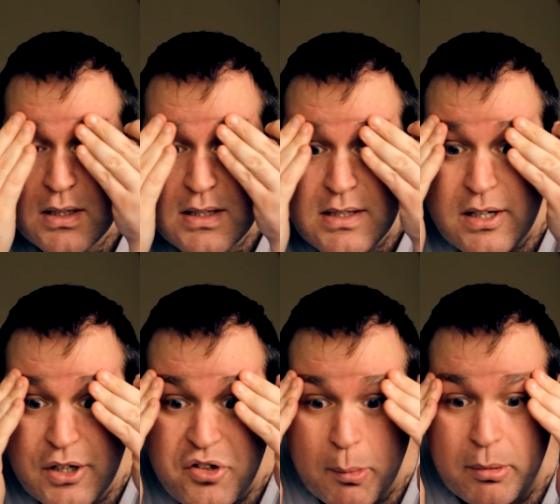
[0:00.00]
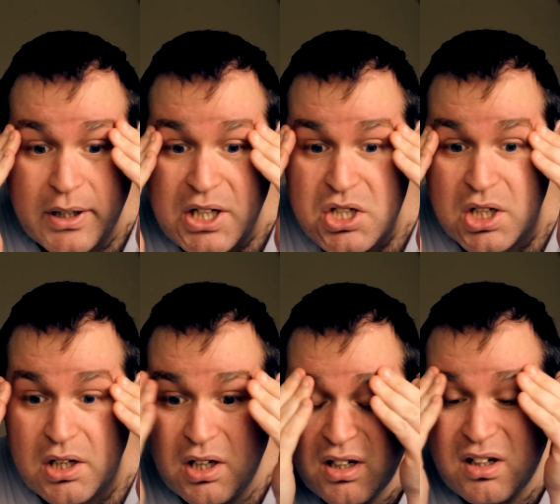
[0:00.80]
surgery operation.
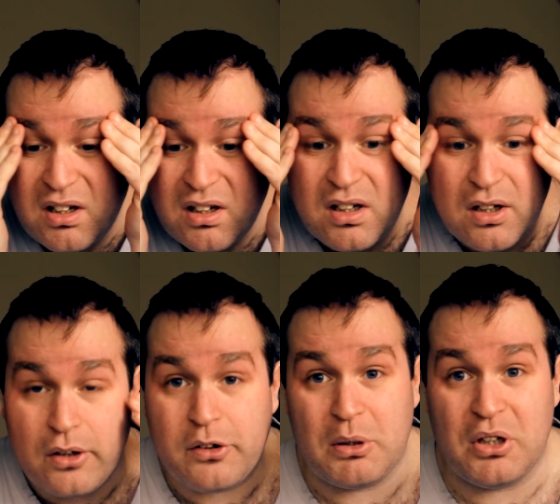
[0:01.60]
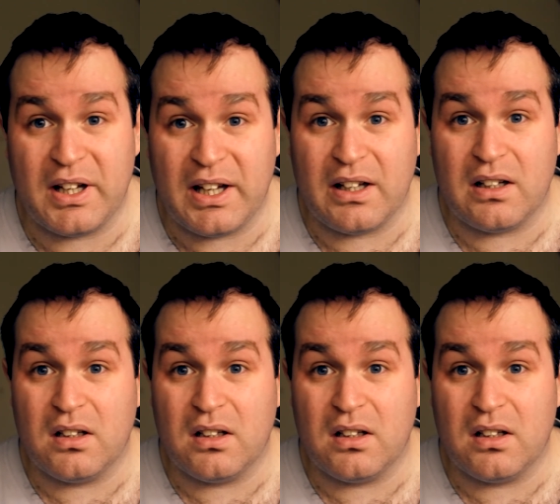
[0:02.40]
Do I look it?